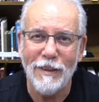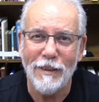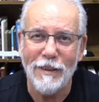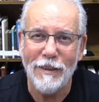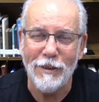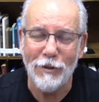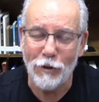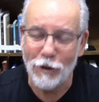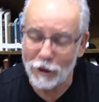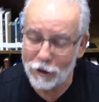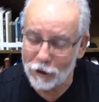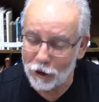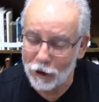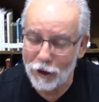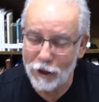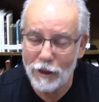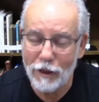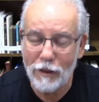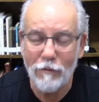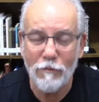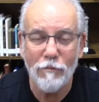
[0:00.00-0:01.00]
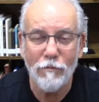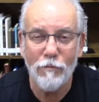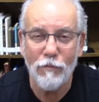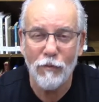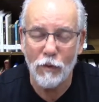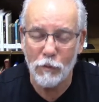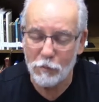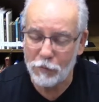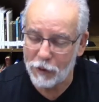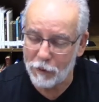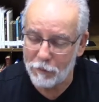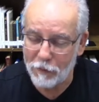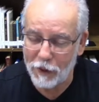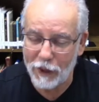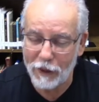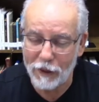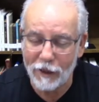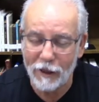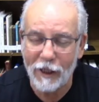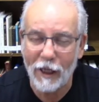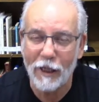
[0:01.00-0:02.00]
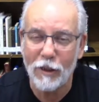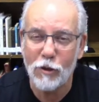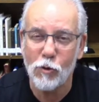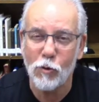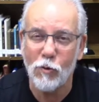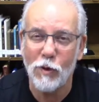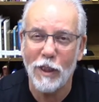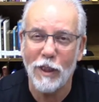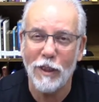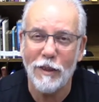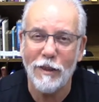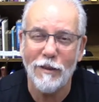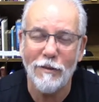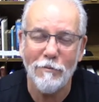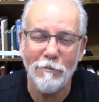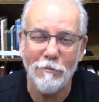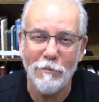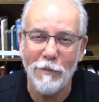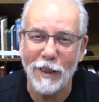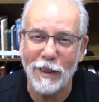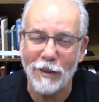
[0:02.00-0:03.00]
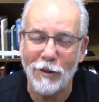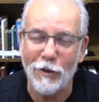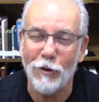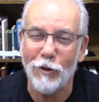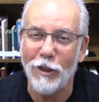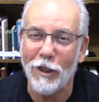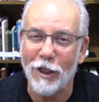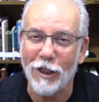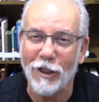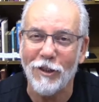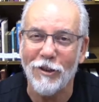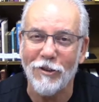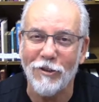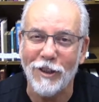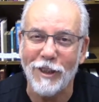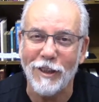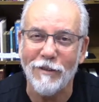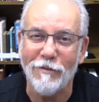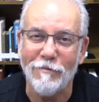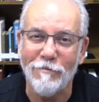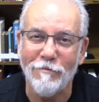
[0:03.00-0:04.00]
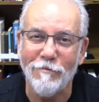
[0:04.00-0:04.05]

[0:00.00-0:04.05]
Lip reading: You did good, prepare the next one, but you're not going."